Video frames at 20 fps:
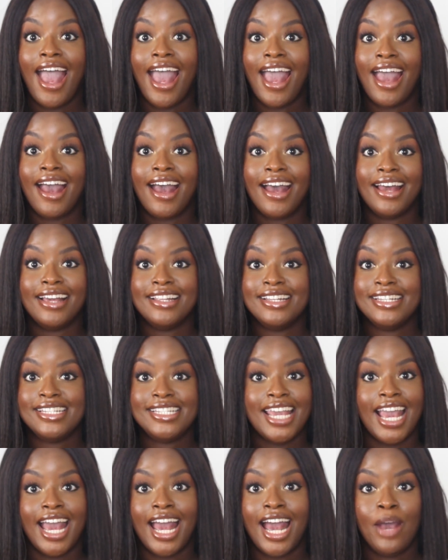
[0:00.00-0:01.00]
And
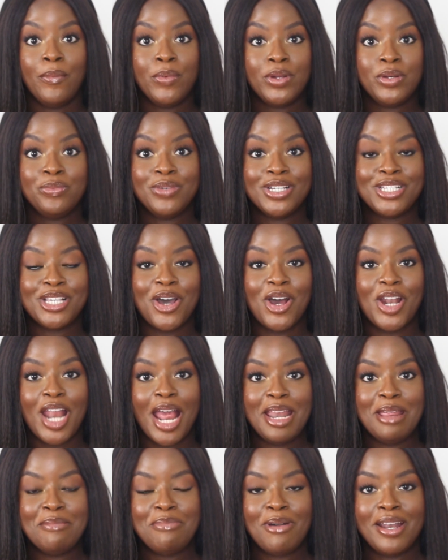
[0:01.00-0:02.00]
yeah, I wouldn't wish it on
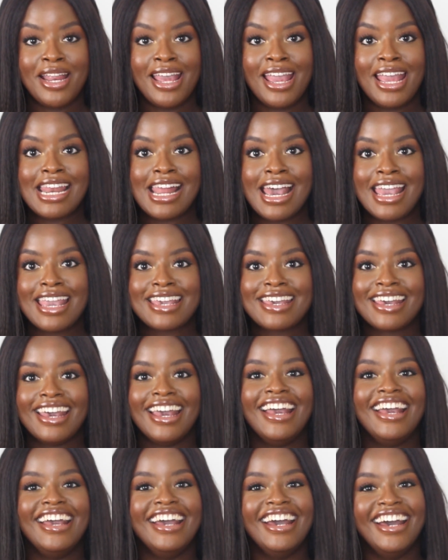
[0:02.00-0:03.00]
anybody. Like,
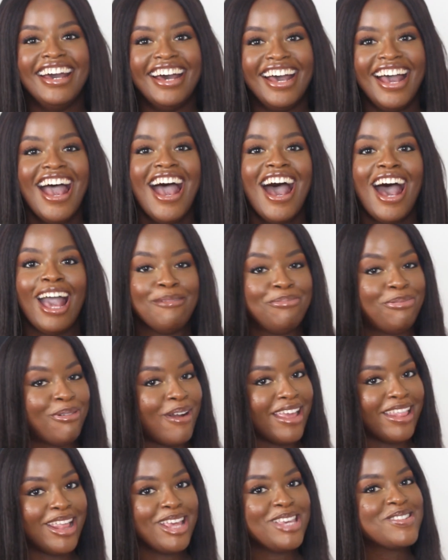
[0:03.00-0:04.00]
I
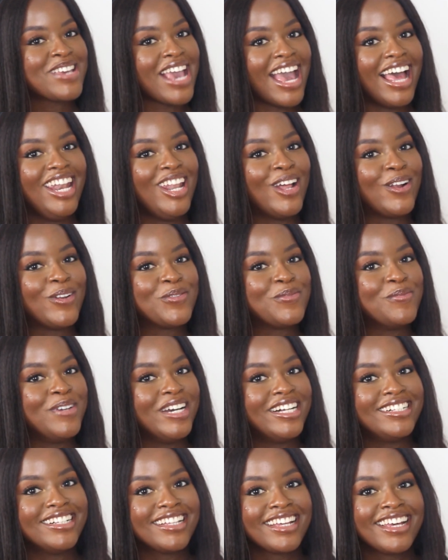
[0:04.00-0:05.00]
pray that you get a lot of
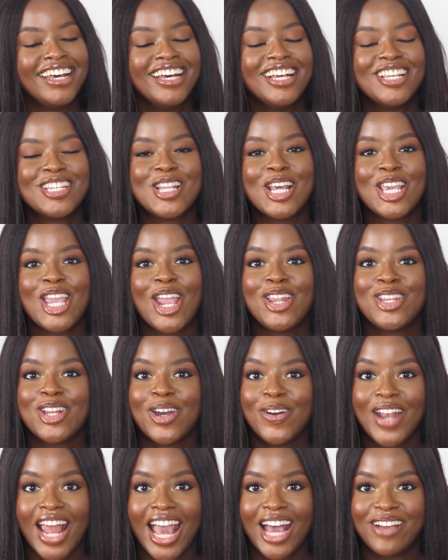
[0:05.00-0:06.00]
milk so that you
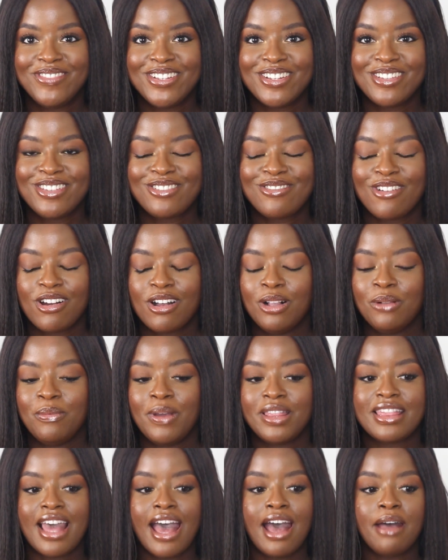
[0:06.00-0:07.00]
don't have to struggle
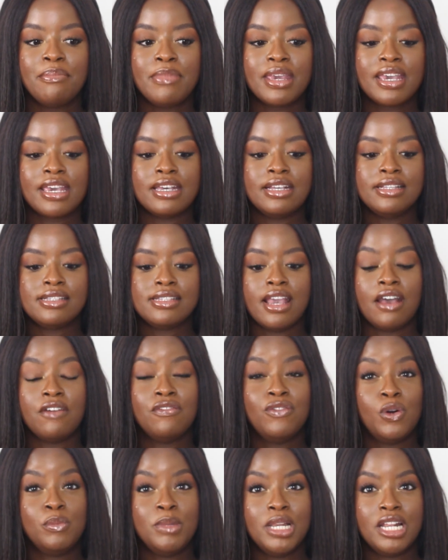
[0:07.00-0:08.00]
with that, because
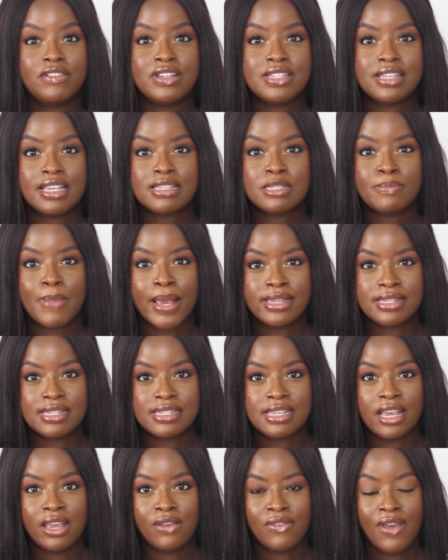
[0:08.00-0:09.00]
yeah, formula is
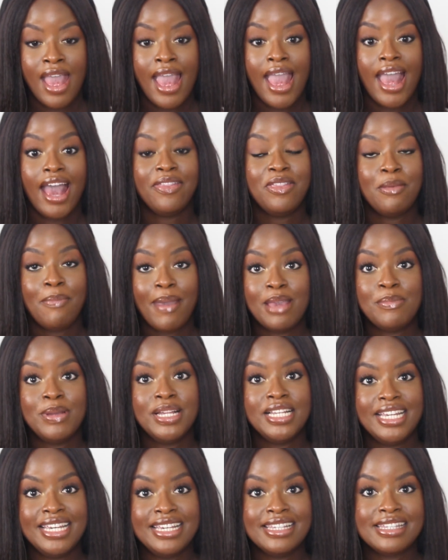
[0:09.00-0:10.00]
expensive and the
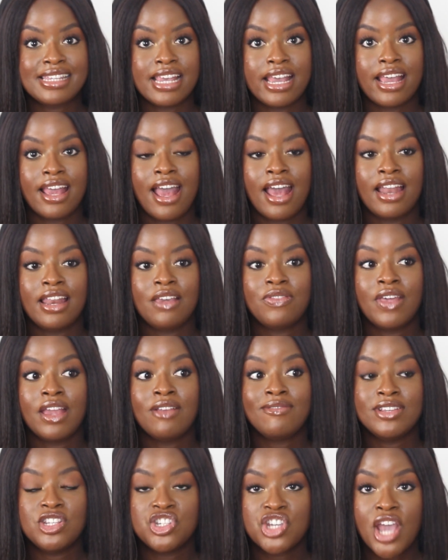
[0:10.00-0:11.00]
baby needs it. And if
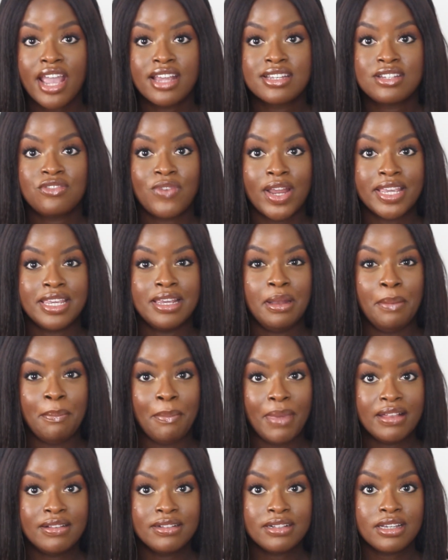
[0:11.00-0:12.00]
they reject regular
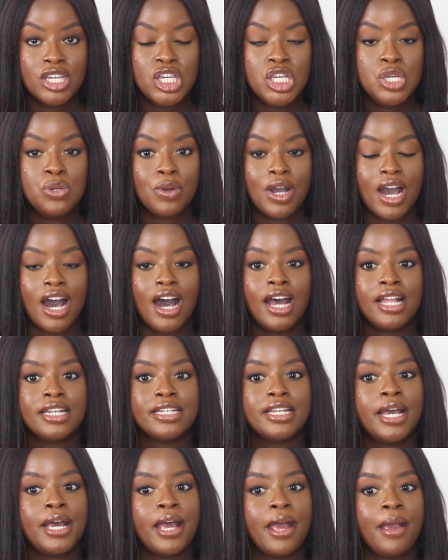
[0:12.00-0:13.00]
milk, you
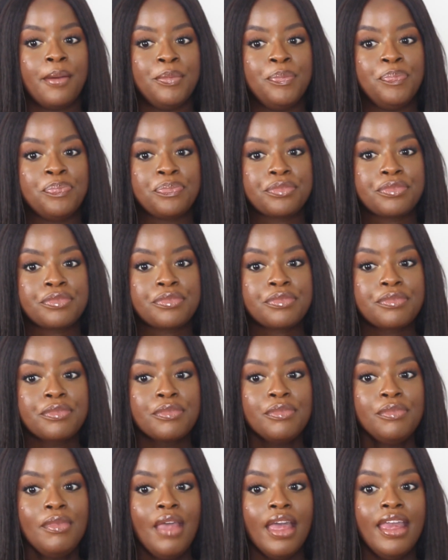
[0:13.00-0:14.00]
can't
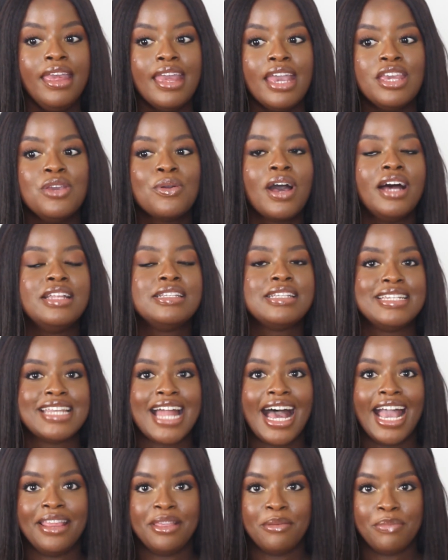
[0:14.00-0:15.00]
yeah, you can't
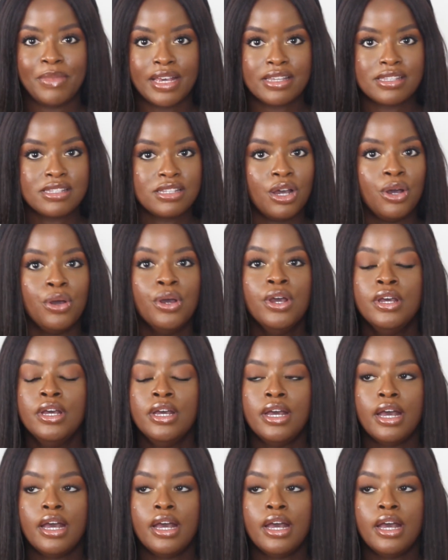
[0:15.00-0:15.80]
deny them that. So